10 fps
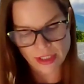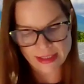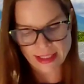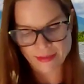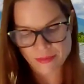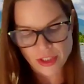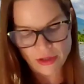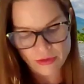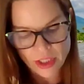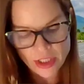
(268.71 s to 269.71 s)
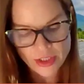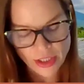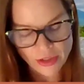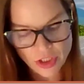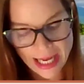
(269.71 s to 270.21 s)
has seemed
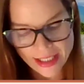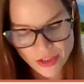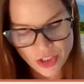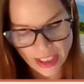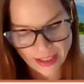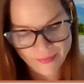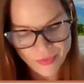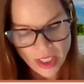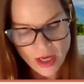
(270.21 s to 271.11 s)
so challenging.